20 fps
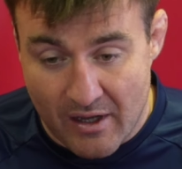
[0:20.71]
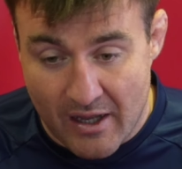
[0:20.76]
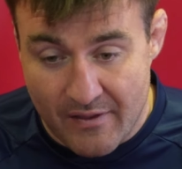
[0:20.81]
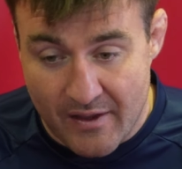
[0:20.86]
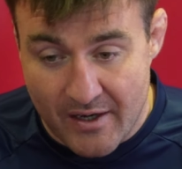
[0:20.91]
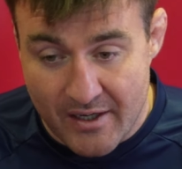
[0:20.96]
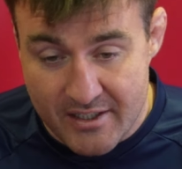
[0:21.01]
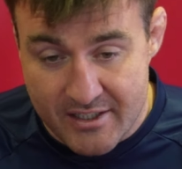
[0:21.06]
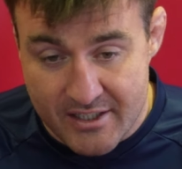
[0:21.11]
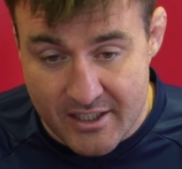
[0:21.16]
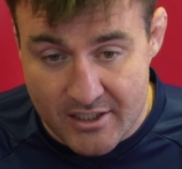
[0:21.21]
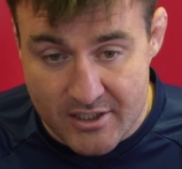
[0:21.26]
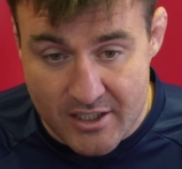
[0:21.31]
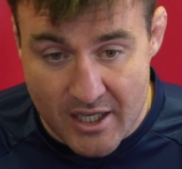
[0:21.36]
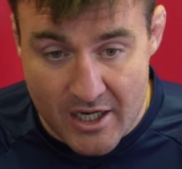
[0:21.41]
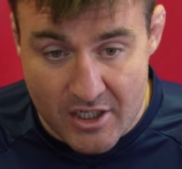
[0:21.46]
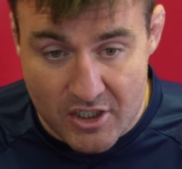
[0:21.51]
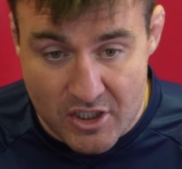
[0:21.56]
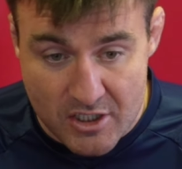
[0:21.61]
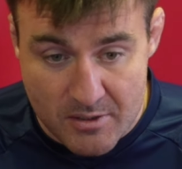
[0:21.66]
And then the Six
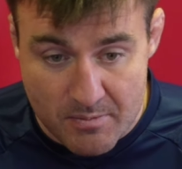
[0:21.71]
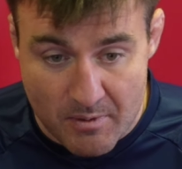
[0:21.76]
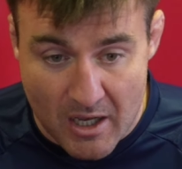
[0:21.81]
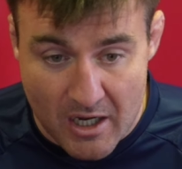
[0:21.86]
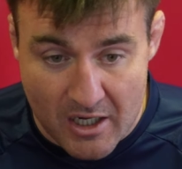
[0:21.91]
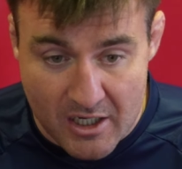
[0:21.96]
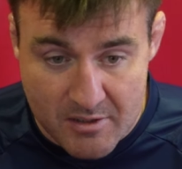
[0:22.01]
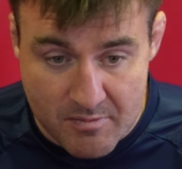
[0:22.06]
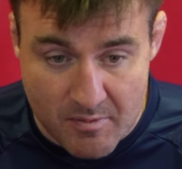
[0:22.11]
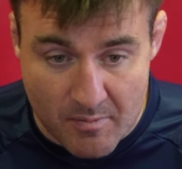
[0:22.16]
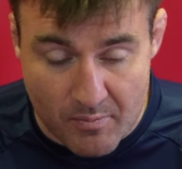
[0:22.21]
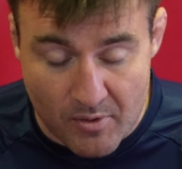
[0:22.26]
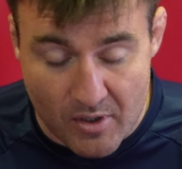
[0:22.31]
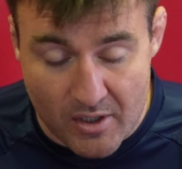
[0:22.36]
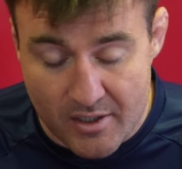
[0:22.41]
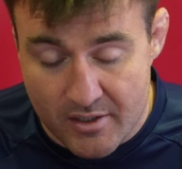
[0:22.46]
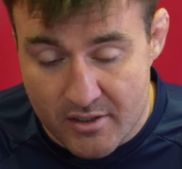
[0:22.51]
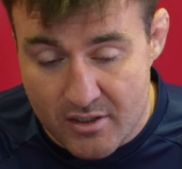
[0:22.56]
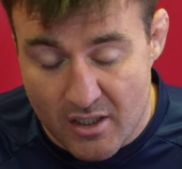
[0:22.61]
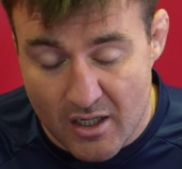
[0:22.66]
Nations block has been
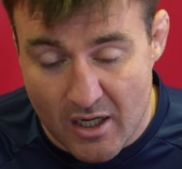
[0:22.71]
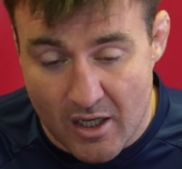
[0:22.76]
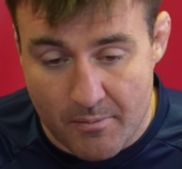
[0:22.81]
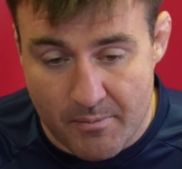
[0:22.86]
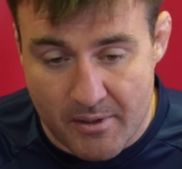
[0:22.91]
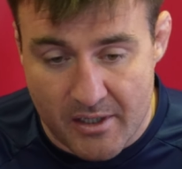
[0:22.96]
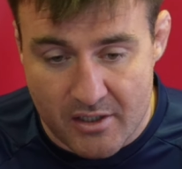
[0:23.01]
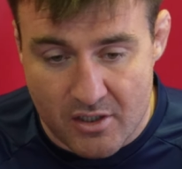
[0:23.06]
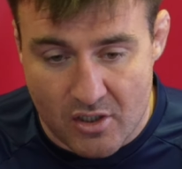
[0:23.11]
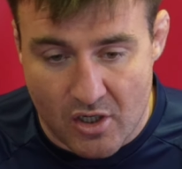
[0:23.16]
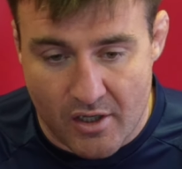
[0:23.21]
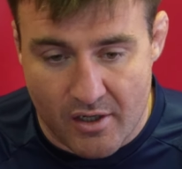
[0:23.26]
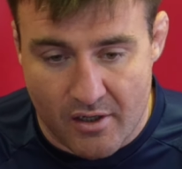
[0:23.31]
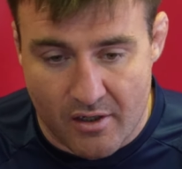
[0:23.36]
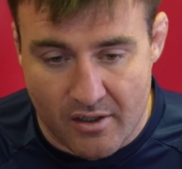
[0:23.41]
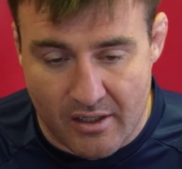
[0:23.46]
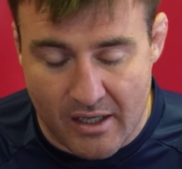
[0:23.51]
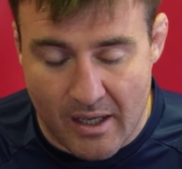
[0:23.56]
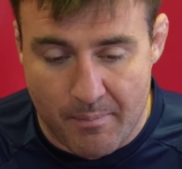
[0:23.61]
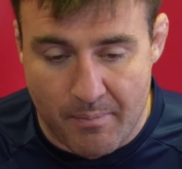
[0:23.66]
brilliant to allow me to kind
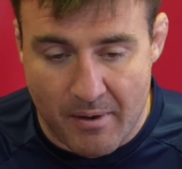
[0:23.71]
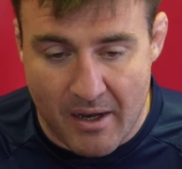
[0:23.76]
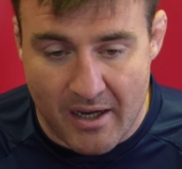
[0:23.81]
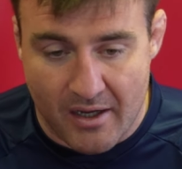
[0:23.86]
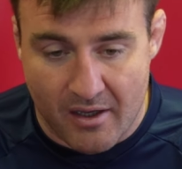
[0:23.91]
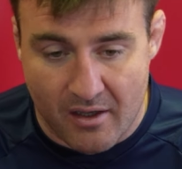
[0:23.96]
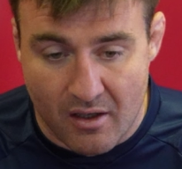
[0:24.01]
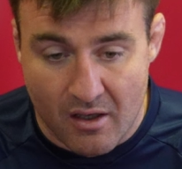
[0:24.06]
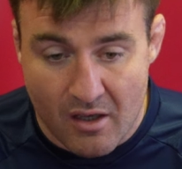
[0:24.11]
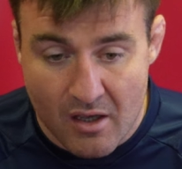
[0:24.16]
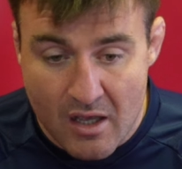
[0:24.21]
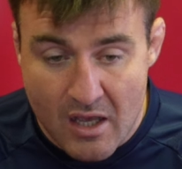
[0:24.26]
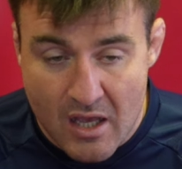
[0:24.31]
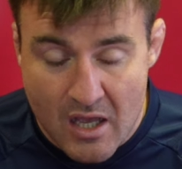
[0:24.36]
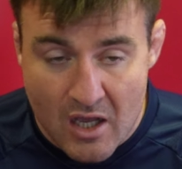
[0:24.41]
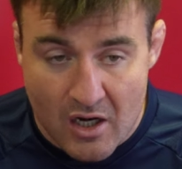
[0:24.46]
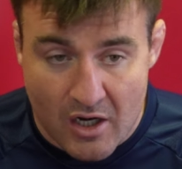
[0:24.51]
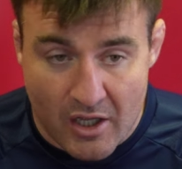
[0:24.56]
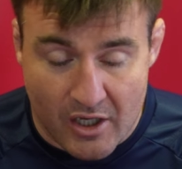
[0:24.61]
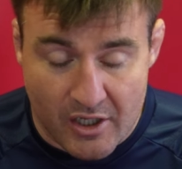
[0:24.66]
of get back
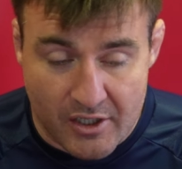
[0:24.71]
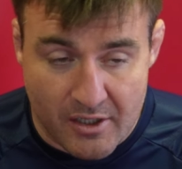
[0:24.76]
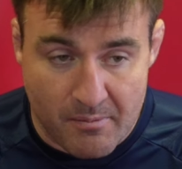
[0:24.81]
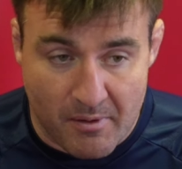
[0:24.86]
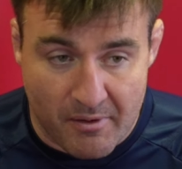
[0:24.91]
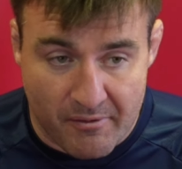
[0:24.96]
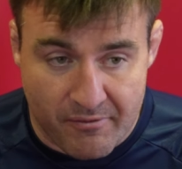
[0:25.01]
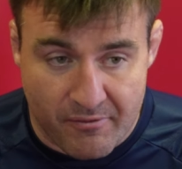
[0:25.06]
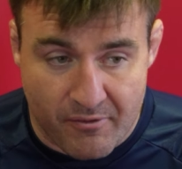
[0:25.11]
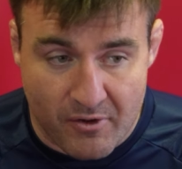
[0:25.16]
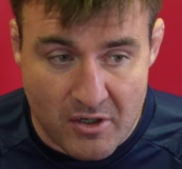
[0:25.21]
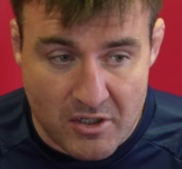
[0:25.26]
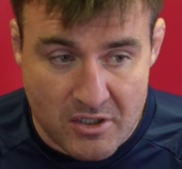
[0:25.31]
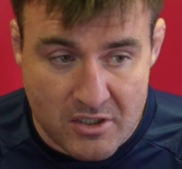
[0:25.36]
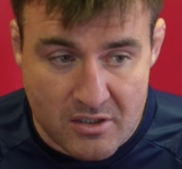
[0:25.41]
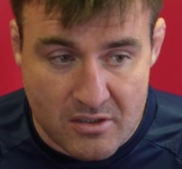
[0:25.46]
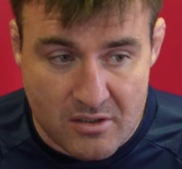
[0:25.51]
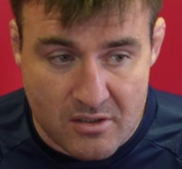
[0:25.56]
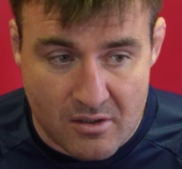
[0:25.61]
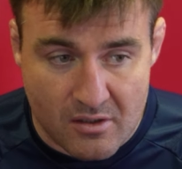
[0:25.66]
like I did my
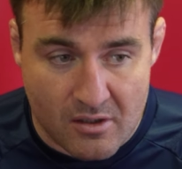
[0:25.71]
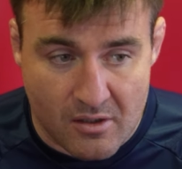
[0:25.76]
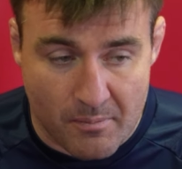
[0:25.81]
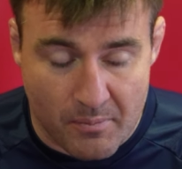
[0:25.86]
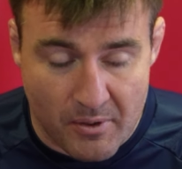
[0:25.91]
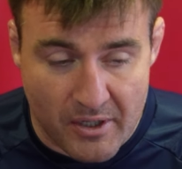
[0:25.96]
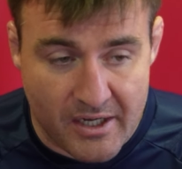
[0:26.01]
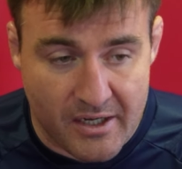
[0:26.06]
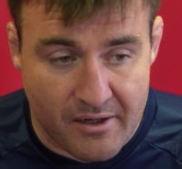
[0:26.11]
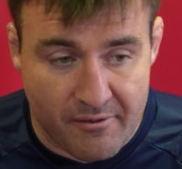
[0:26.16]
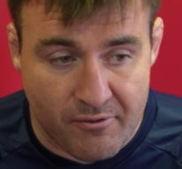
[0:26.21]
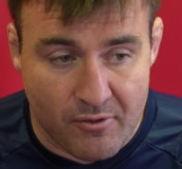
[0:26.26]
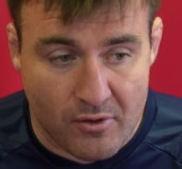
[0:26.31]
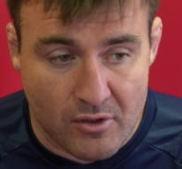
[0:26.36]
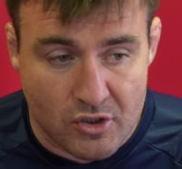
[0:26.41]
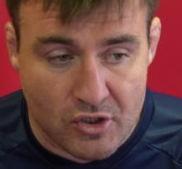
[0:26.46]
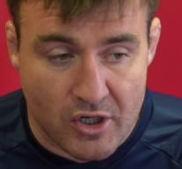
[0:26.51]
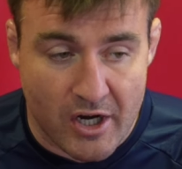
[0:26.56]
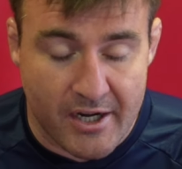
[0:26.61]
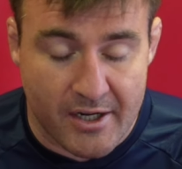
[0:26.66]
first completely full
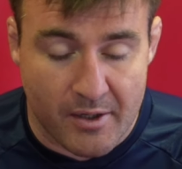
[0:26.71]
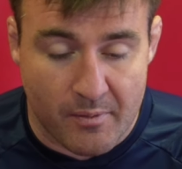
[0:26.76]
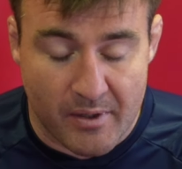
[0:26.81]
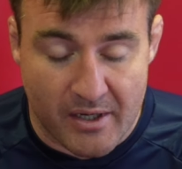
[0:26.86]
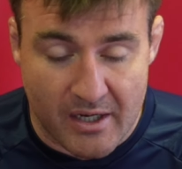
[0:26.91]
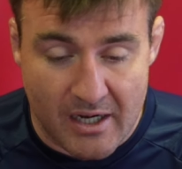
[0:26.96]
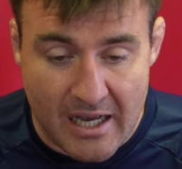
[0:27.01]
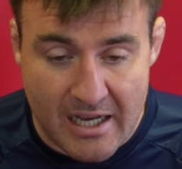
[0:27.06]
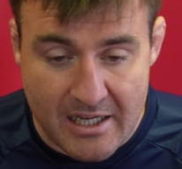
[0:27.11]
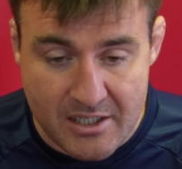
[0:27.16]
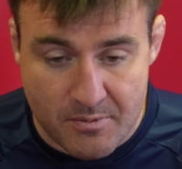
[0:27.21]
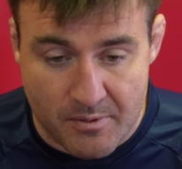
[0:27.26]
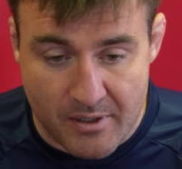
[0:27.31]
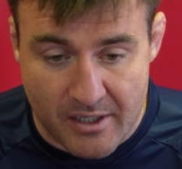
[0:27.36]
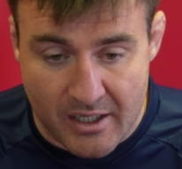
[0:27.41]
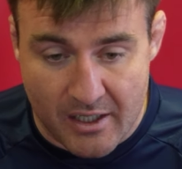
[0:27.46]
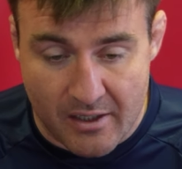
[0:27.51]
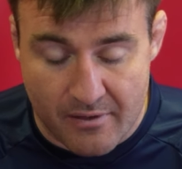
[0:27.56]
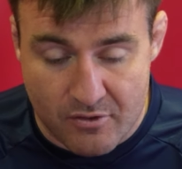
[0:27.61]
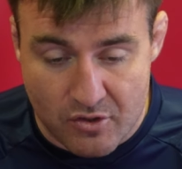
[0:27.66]
training week last
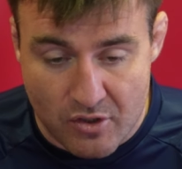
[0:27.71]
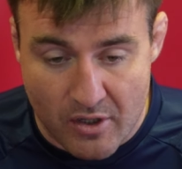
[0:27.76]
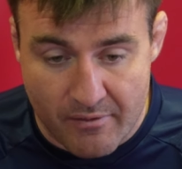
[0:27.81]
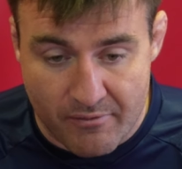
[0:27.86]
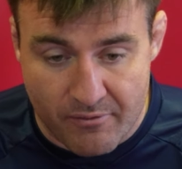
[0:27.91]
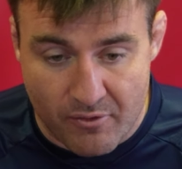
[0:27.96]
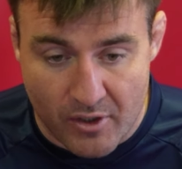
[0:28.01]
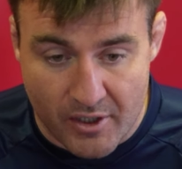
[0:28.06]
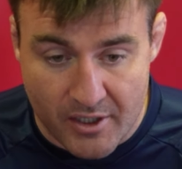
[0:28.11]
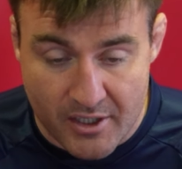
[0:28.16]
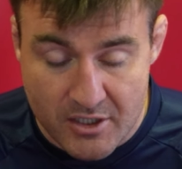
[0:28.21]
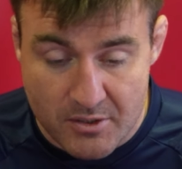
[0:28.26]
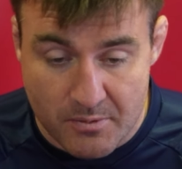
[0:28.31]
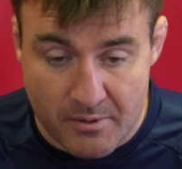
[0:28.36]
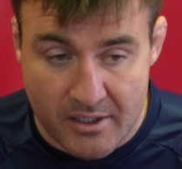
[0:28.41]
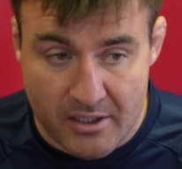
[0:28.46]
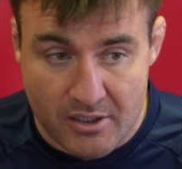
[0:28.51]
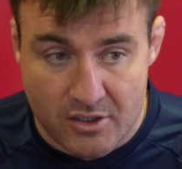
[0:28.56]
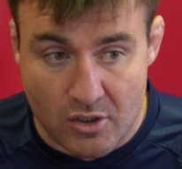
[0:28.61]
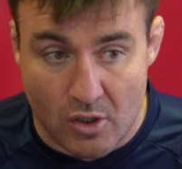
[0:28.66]
week, and I've trained fully this
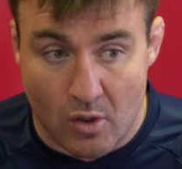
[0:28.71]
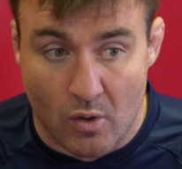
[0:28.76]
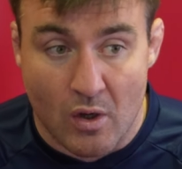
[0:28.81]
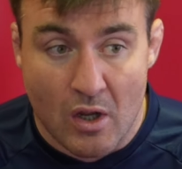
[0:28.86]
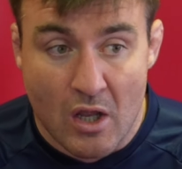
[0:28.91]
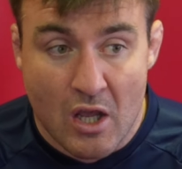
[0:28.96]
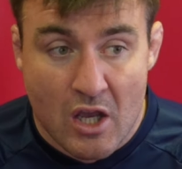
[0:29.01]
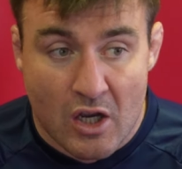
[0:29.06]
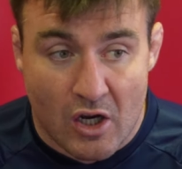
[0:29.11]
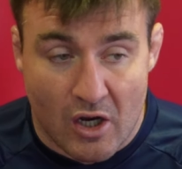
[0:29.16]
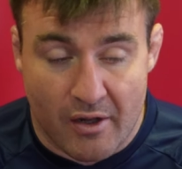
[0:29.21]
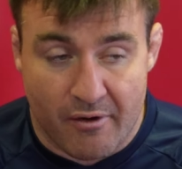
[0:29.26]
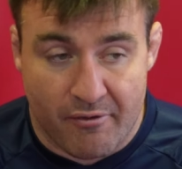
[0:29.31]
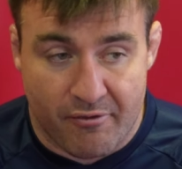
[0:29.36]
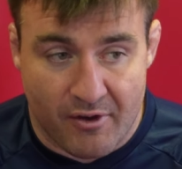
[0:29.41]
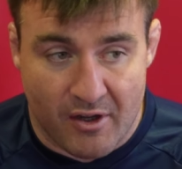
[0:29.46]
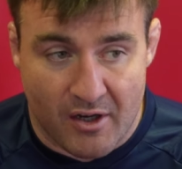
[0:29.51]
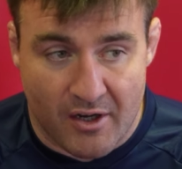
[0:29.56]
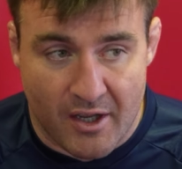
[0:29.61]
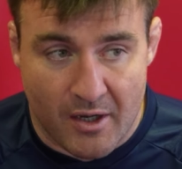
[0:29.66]
week. So kind of
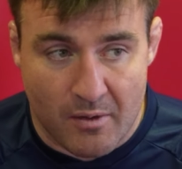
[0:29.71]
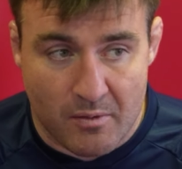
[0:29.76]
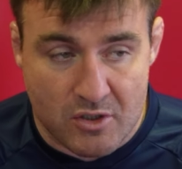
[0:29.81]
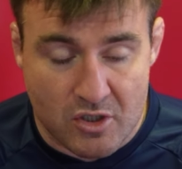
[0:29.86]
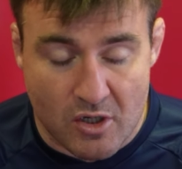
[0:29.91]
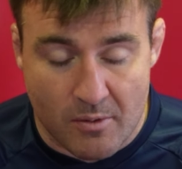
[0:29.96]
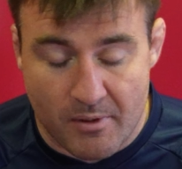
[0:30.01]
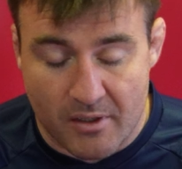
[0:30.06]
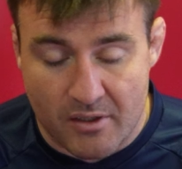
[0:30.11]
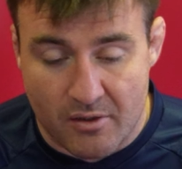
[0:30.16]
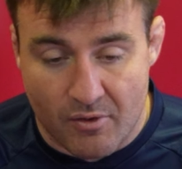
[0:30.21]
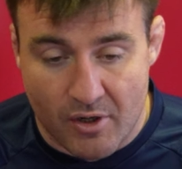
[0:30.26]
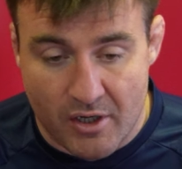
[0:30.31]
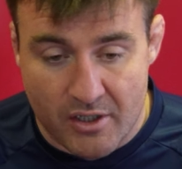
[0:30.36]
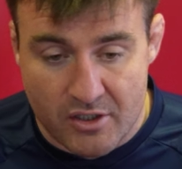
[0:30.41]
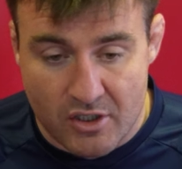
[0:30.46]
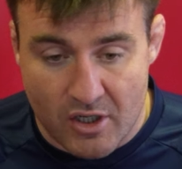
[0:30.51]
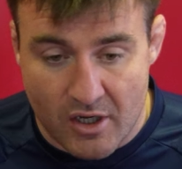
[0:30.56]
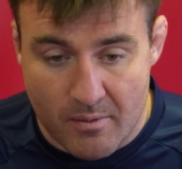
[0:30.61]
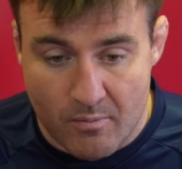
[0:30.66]
feel now it's coming at the right
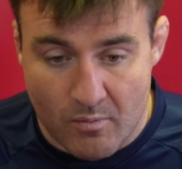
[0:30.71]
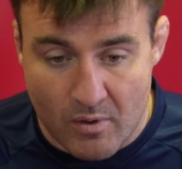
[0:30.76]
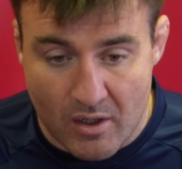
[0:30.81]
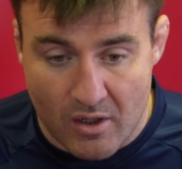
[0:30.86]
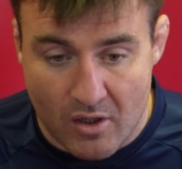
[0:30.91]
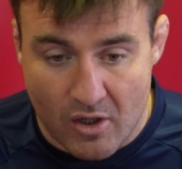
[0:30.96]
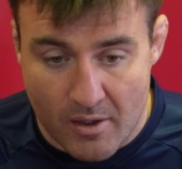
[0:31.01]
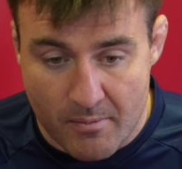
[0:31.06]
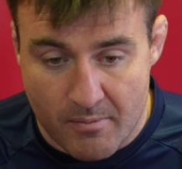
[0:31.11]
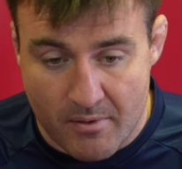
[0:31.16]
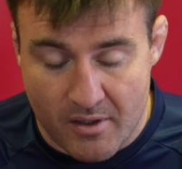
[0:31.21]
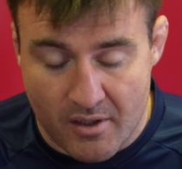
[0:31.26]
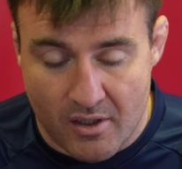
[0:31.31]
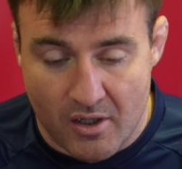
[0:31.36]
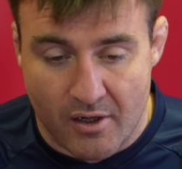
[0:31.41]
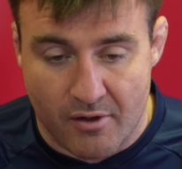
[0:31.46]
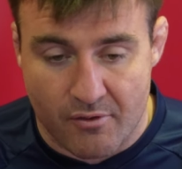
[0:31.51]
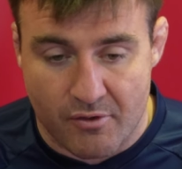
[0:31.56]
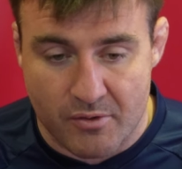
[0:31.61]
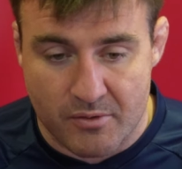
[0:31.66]
time where I'm in a
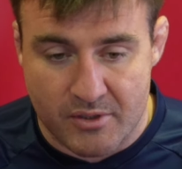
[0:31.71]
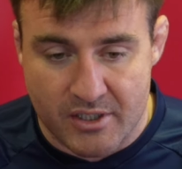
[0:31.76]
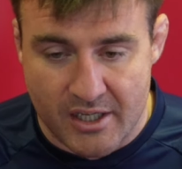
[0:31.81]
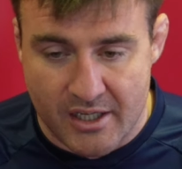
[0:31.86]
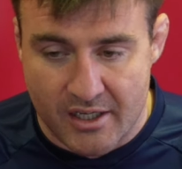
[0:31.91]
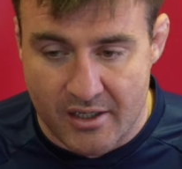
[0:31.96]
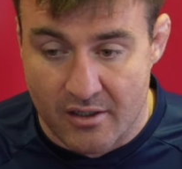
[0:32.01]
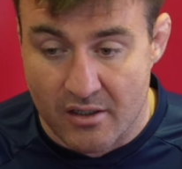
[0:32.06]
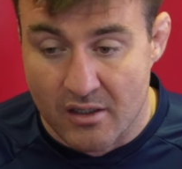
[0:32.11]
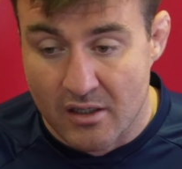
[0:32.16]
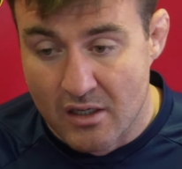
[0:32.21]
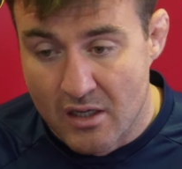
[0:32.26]
kind of routine.